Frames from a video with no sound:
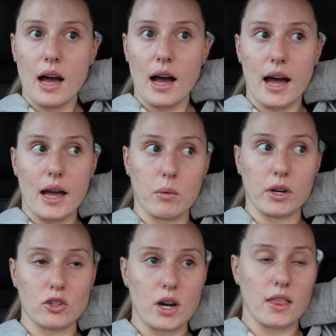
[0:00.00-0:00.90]
I
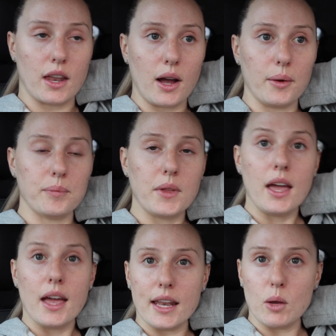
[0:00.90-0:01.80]
want to try that out.
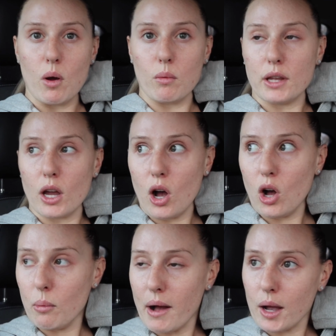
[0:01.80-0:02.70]
Anyway, when we get
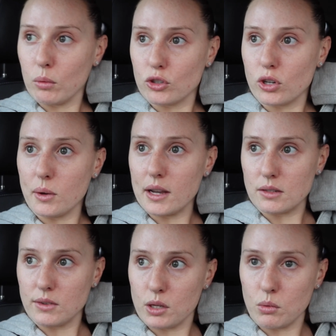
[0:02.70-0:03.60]
home, I will show you guys
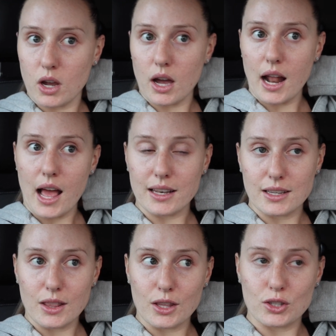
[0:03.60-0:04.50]
everything we got
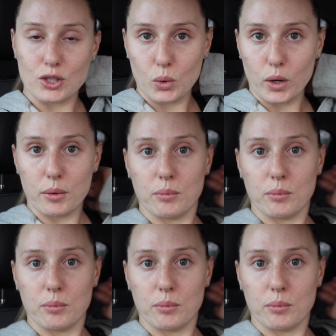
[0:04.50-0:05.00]
at the store.